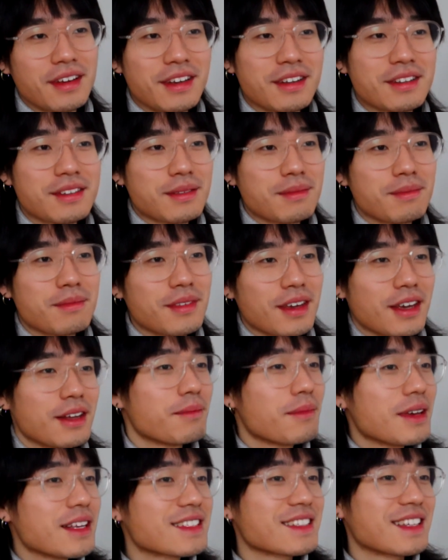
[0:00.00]
it
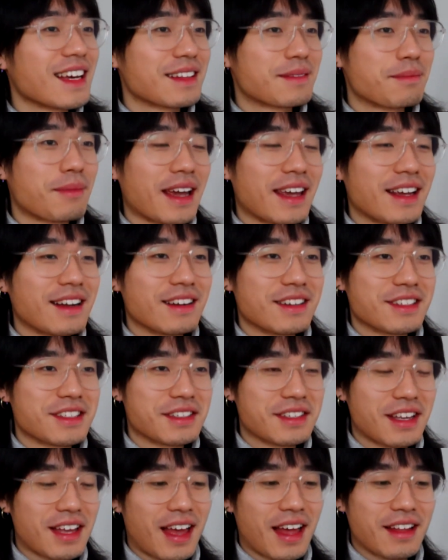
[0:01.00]
means that my English
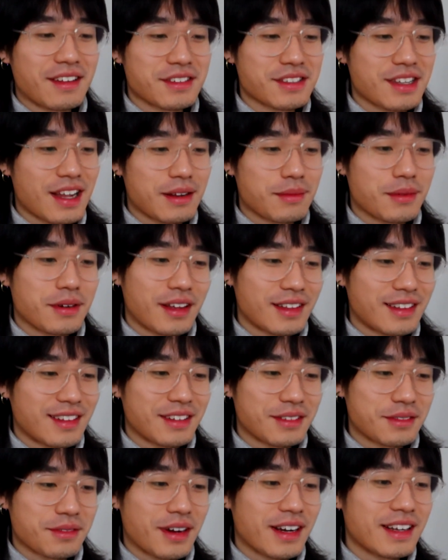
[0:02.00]
is understandable at
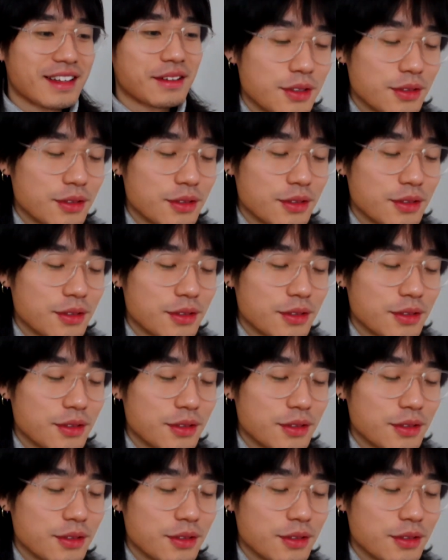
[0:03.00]
least, right?